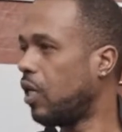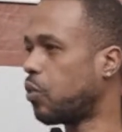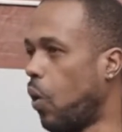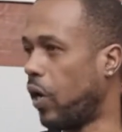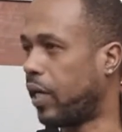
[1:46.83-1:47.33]
is
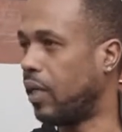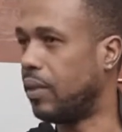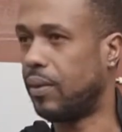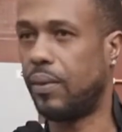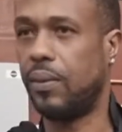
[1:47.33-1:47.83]
working,
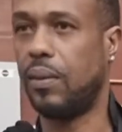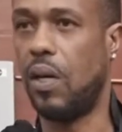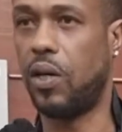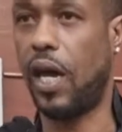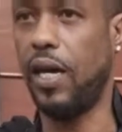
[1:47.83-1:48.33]

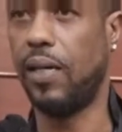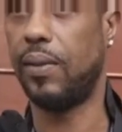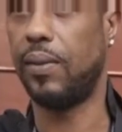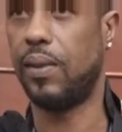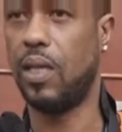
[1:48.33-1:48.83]
okay?
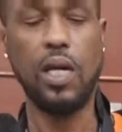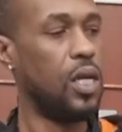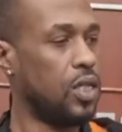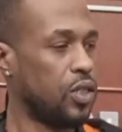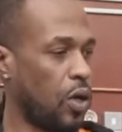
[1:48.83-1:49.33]

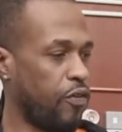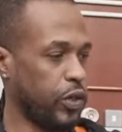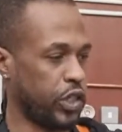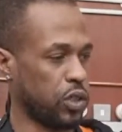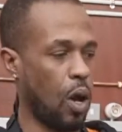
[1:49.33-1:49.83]
So if
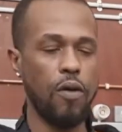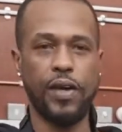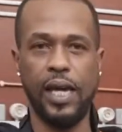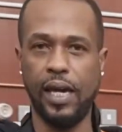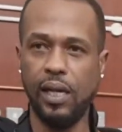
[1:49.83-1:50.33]
we should go over
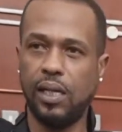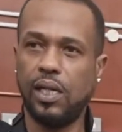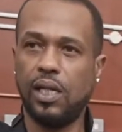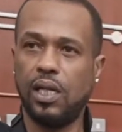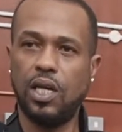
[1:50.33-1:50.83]

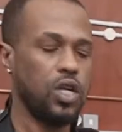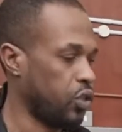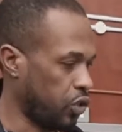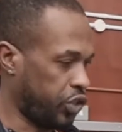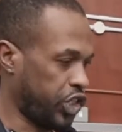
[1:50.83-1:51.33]
here
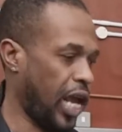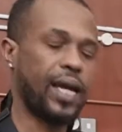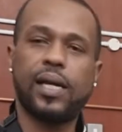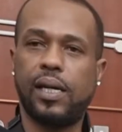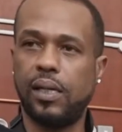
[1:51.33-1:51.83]
to
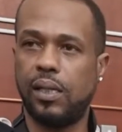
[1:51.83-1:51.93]
check,